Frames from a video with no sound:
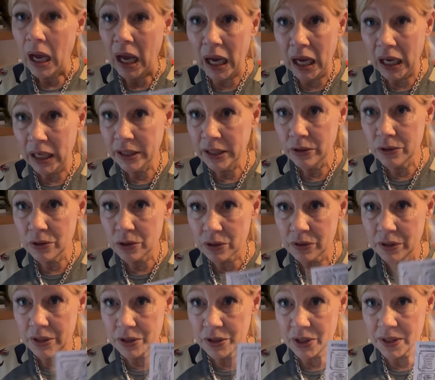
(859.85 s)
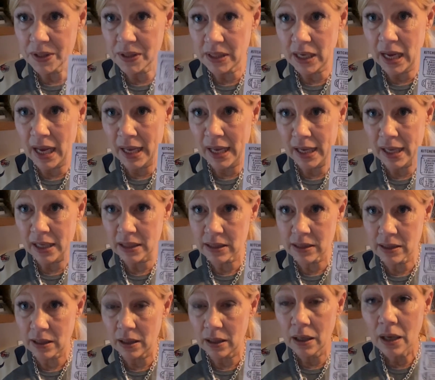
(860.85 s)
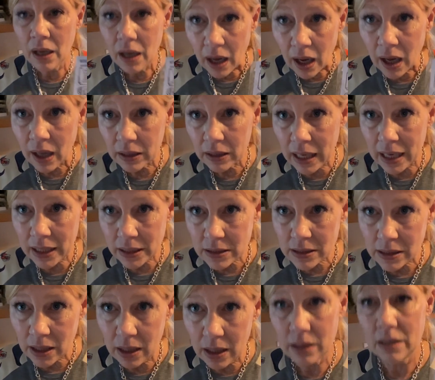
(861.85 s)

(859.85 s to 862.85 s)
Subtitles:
I usually just ask Alexa